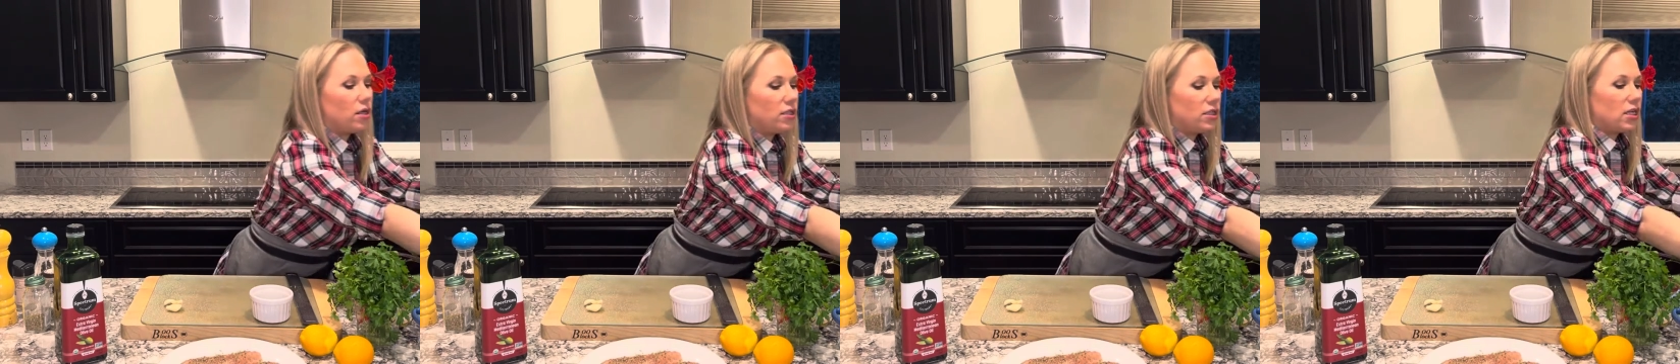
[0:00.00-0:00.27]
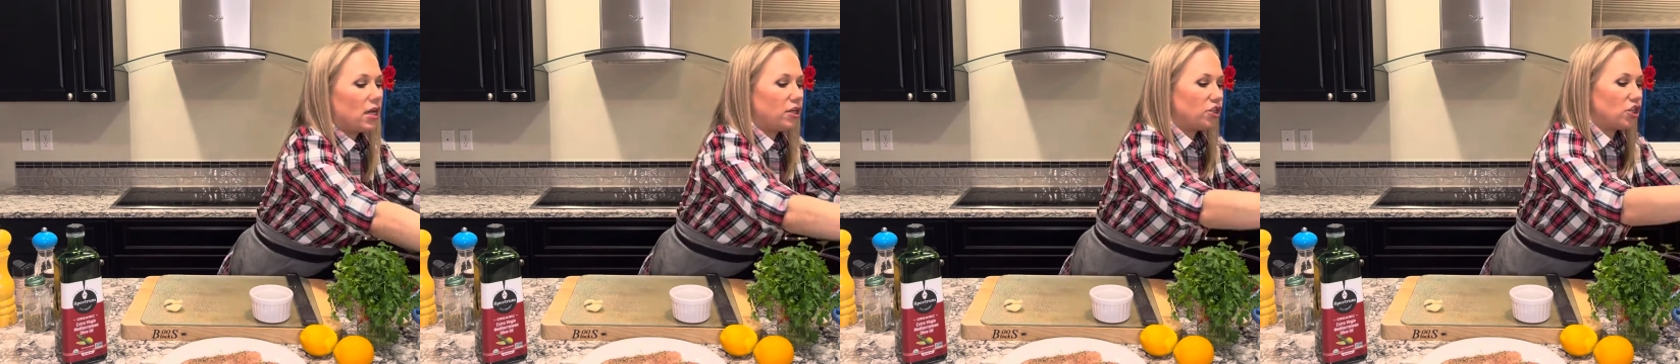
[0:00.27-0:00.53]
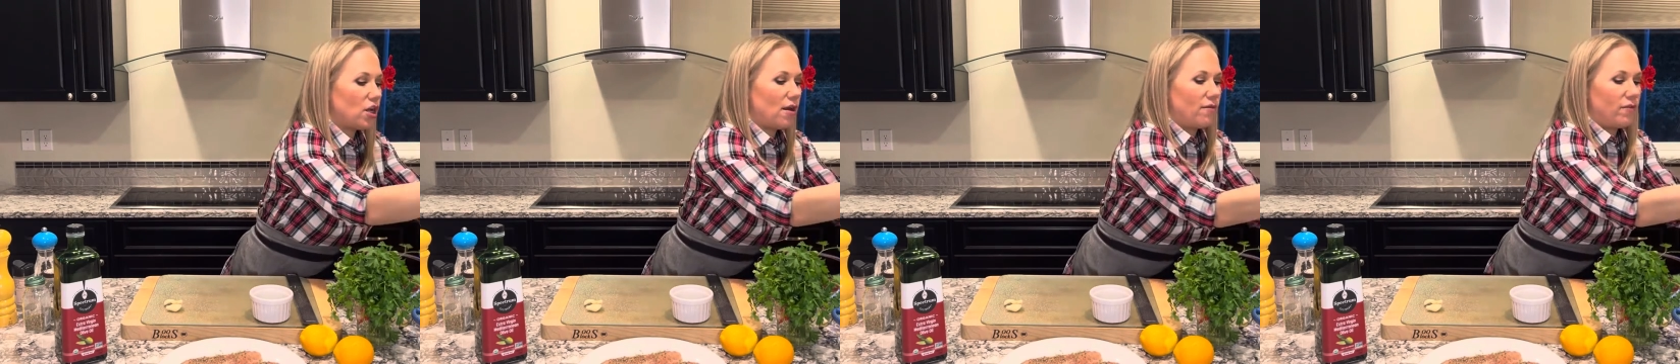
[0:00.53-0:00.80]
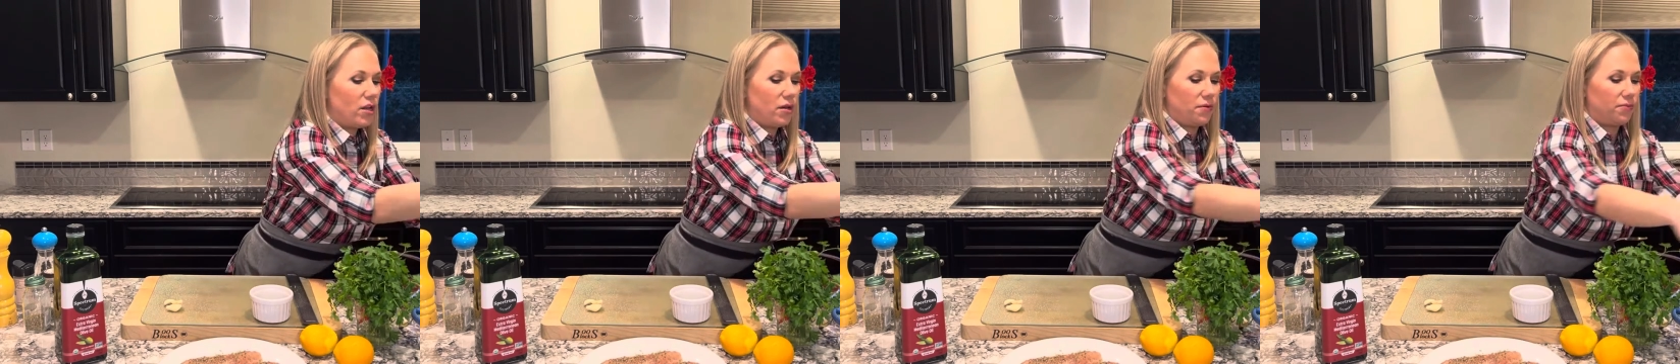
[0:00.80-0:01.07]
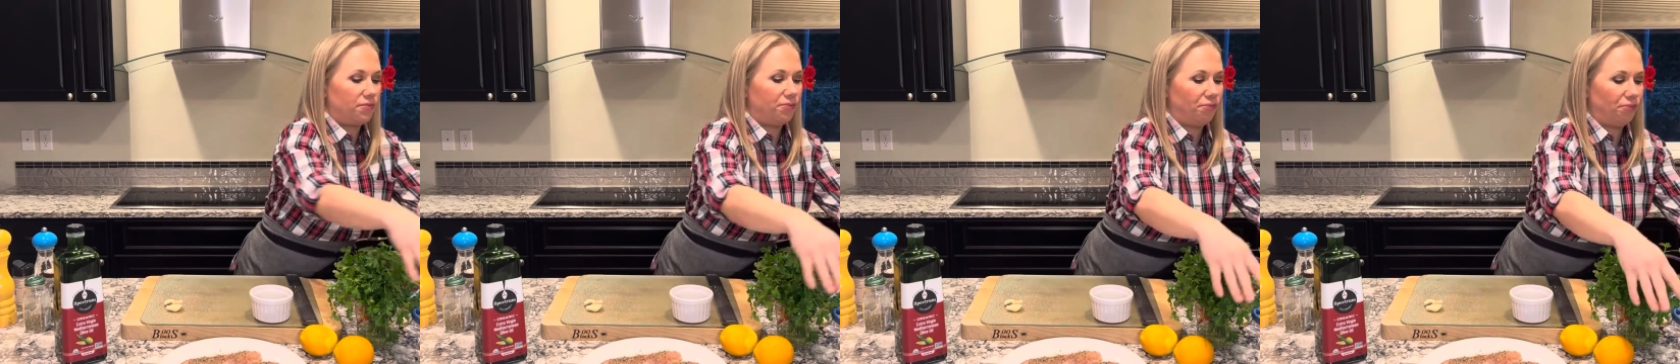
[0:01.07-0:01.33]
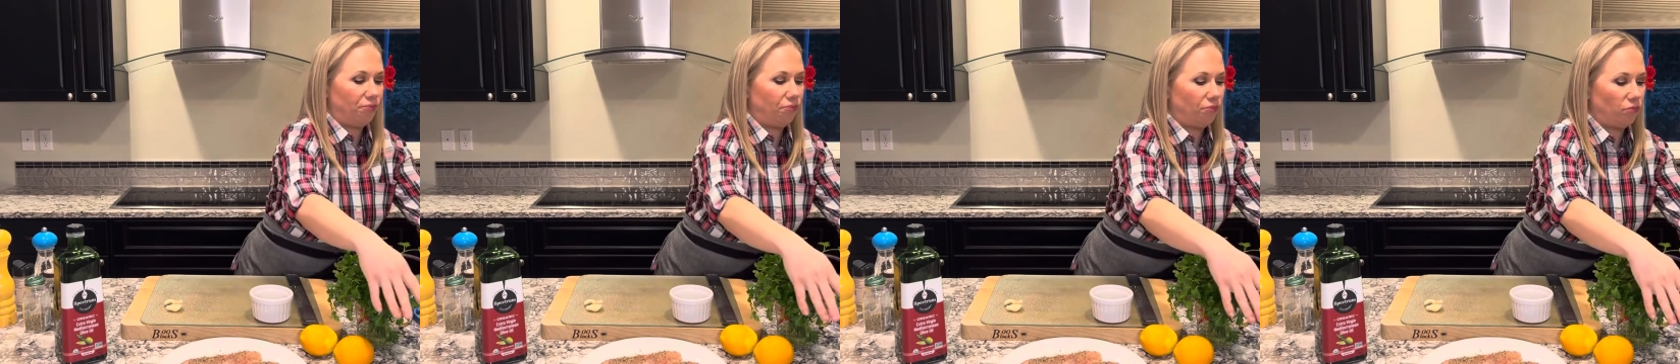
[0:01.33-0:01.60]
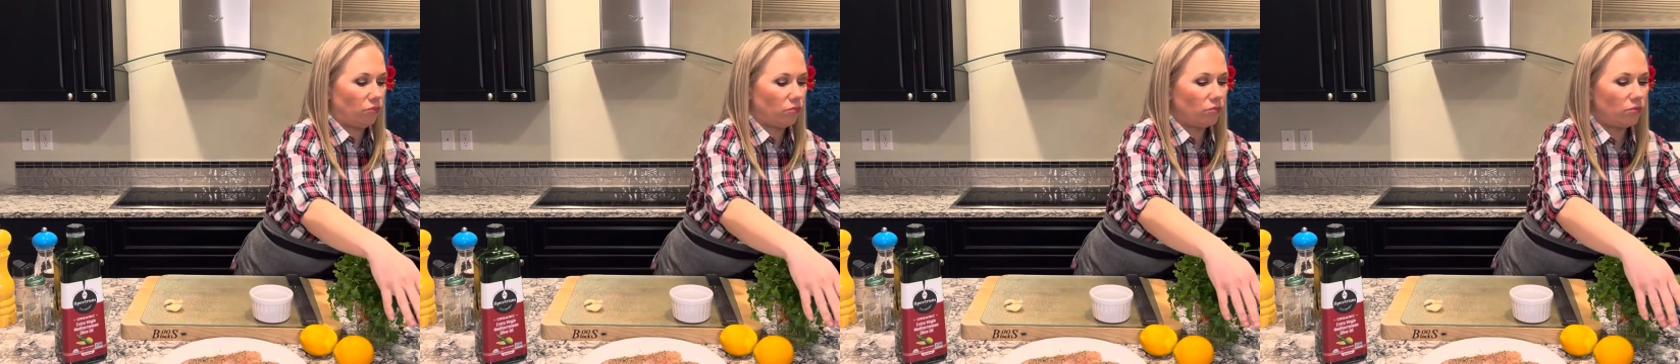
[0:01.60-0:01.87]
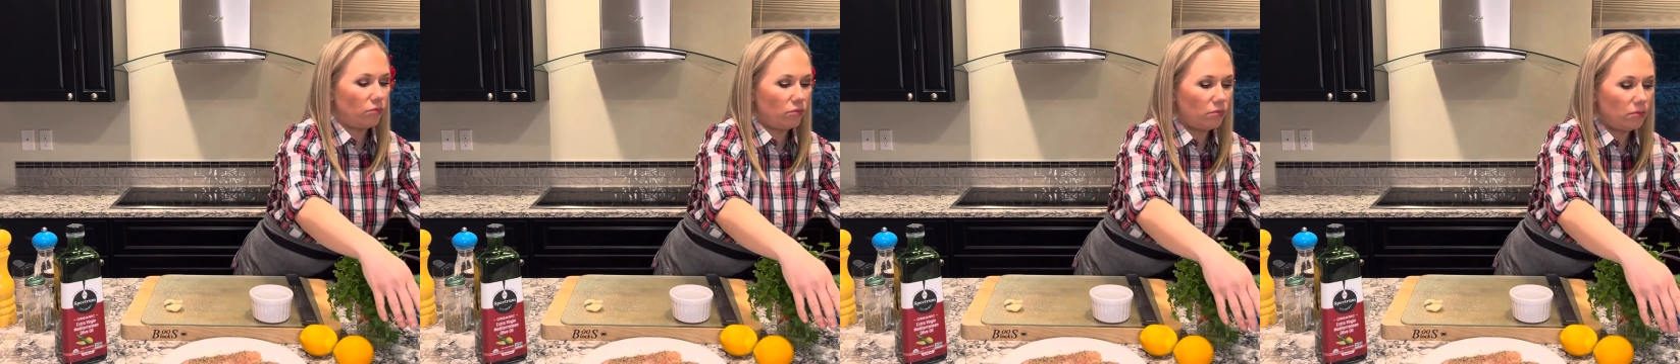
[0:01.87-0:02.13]
Dutch oven.
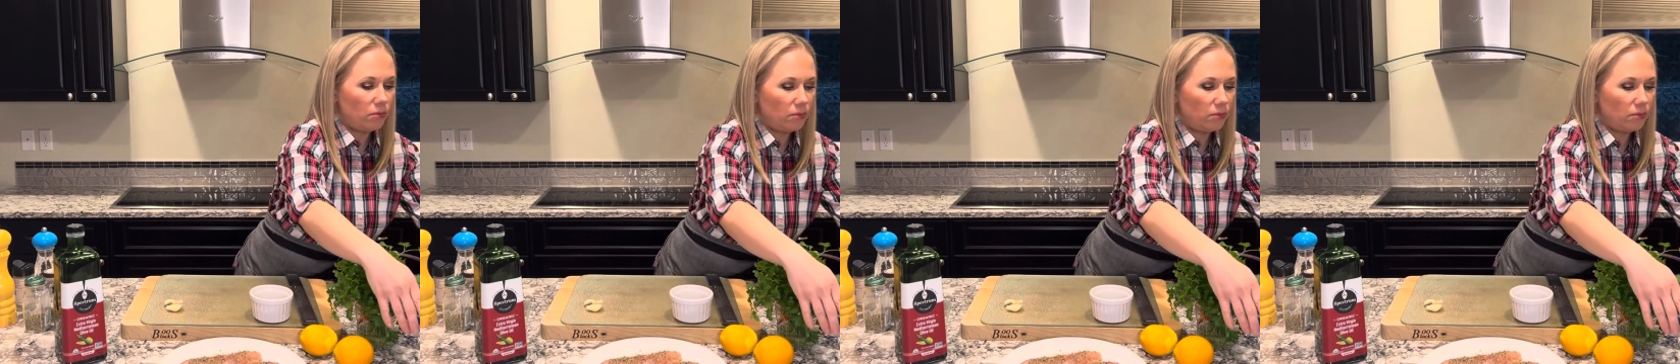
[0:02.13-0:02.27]
If